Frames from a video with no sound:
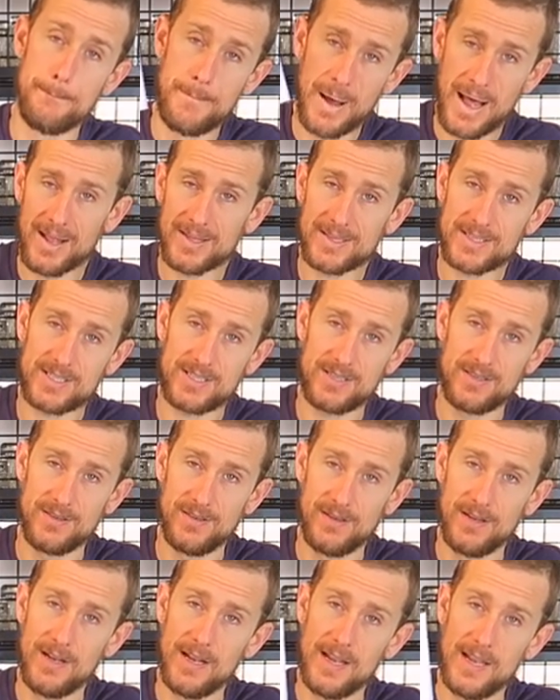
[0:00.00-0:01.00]
But
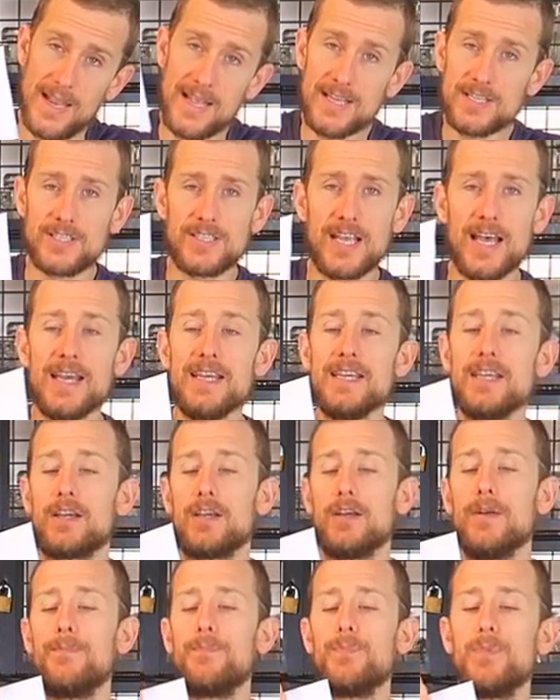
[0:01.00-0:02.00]
let's
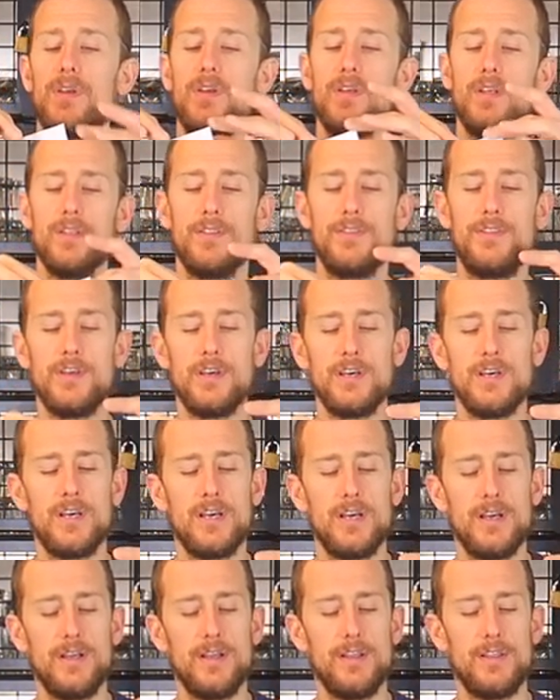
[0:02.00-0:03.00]
take
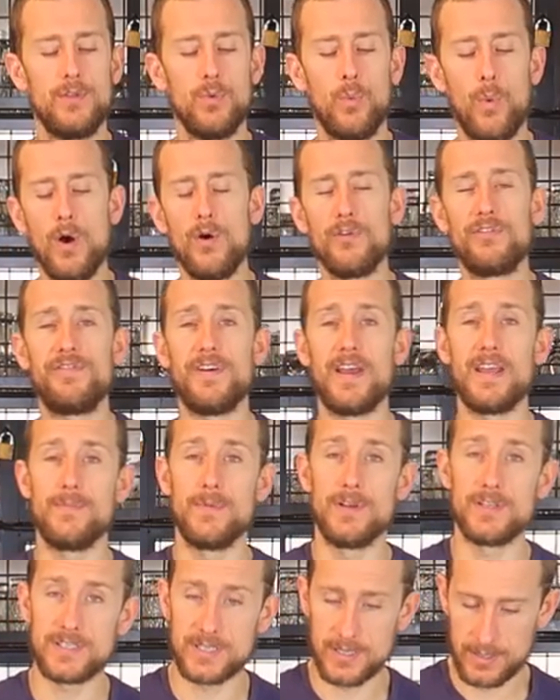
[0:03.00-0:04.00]
the, the world
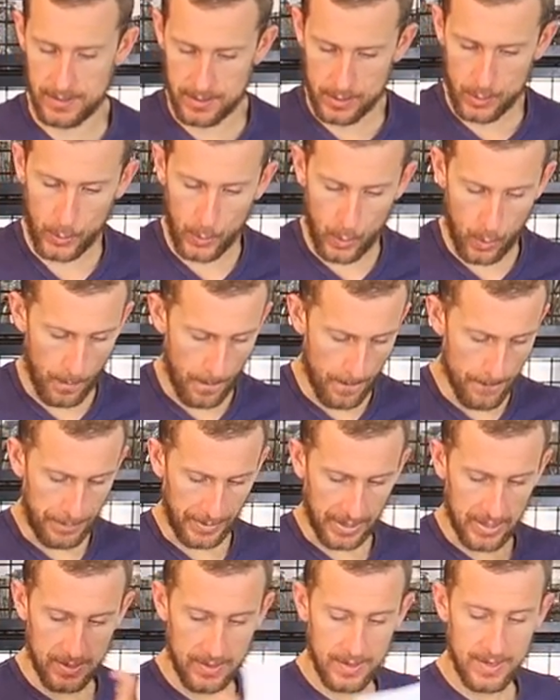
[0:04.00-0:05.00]
famous
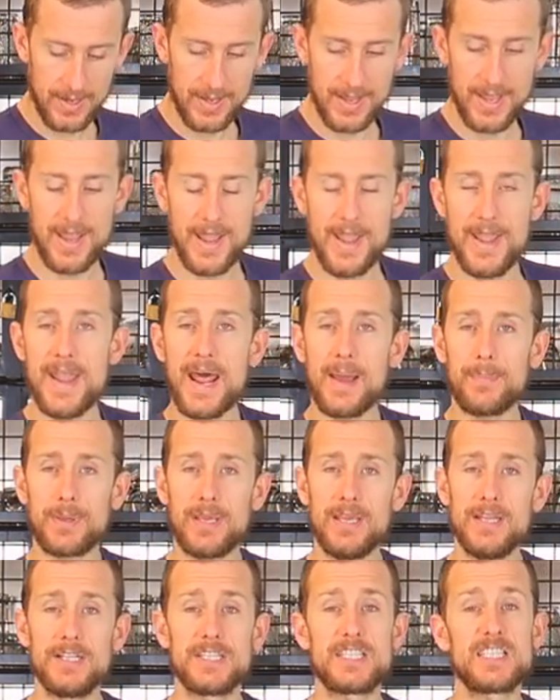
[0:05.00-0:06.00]

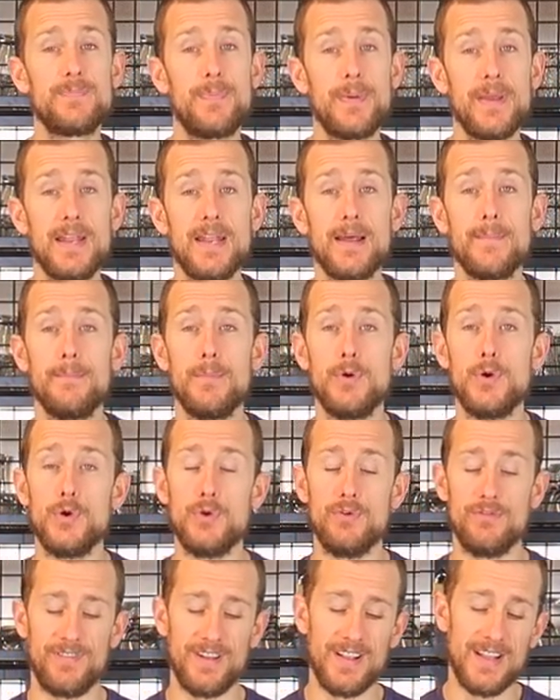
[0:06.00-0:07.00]
napkin spin
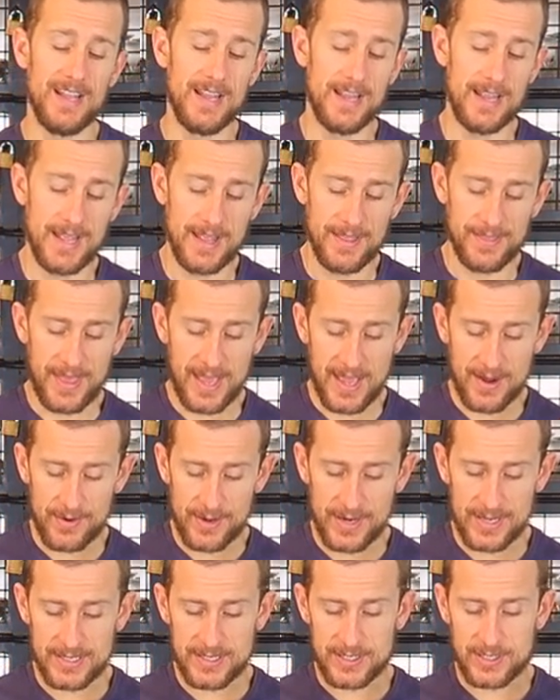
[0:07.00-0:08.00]
move. There
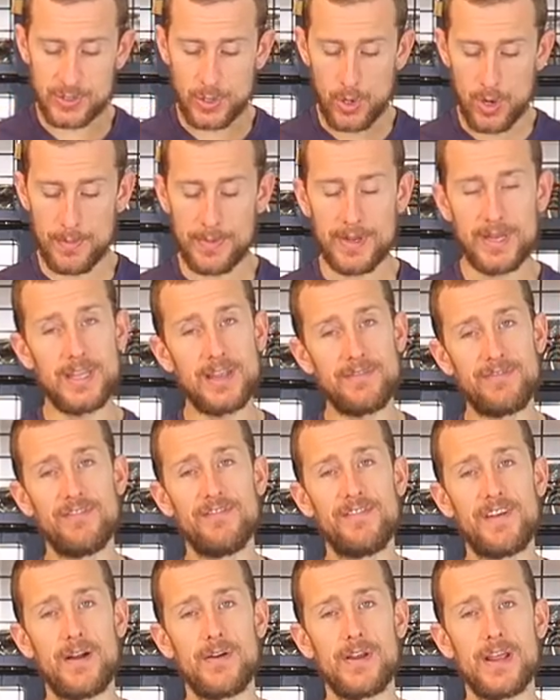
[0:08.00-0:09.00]
is so many
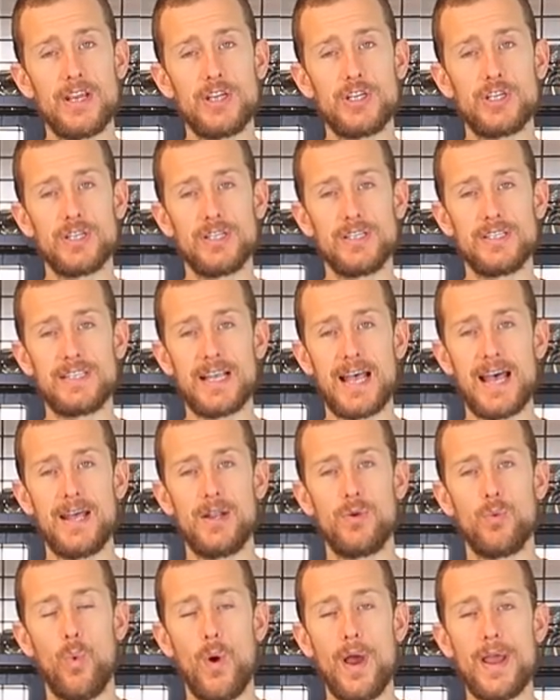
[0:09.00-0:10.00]
different variations
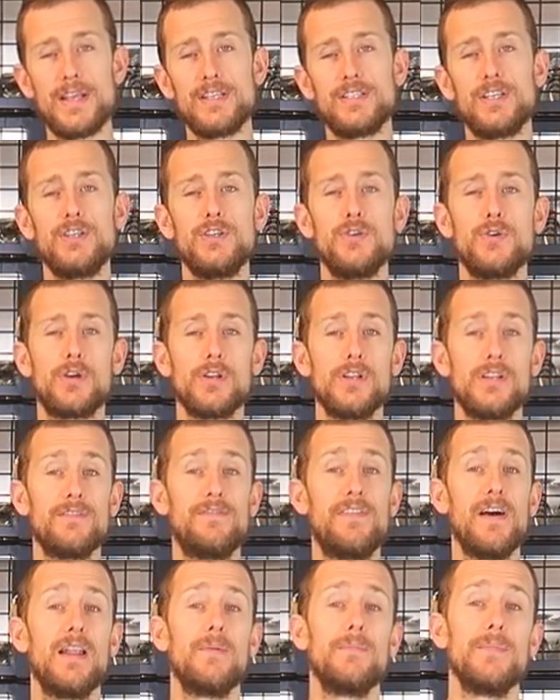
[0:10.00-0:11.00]
and ways that you can
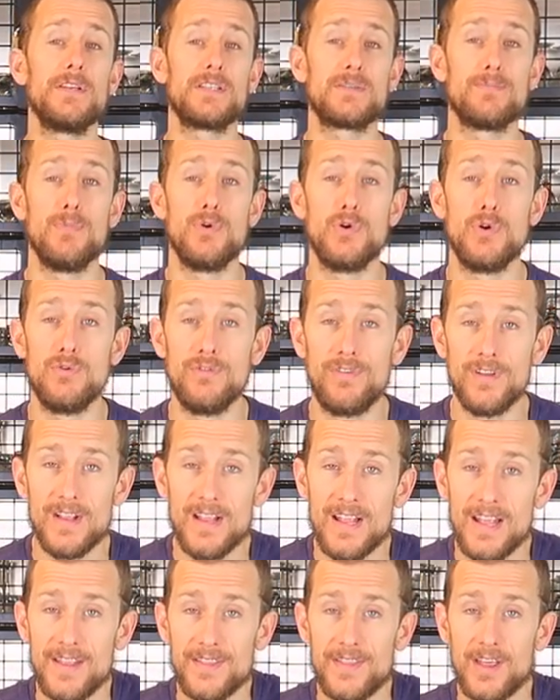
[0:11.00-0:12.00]
develop this move
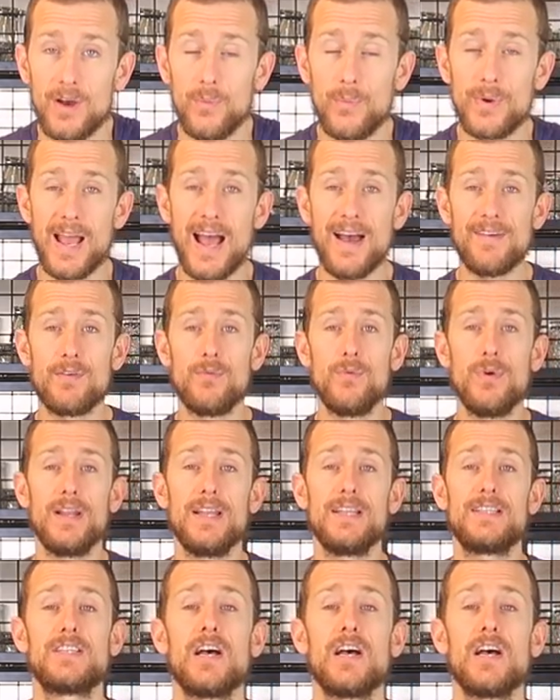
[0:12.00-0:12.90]
that we haven't really